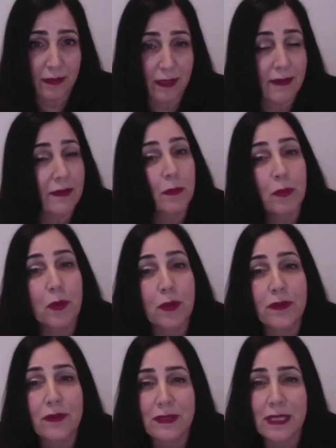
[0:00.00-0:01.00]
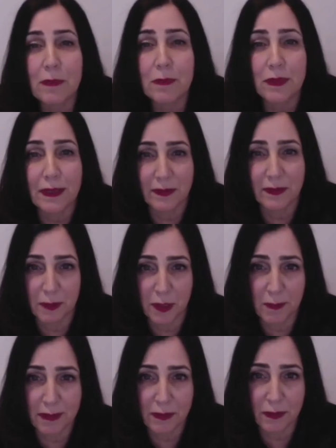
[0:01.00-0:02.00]
and supports deep
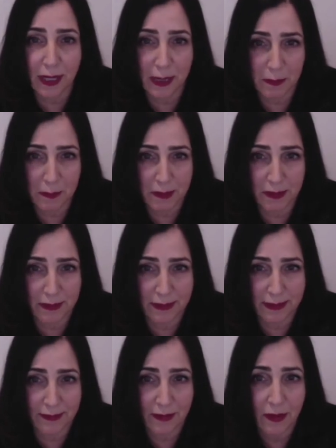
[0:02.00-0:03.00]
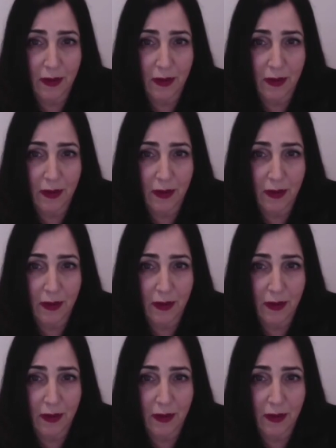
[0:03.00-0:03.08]
experimental capabilities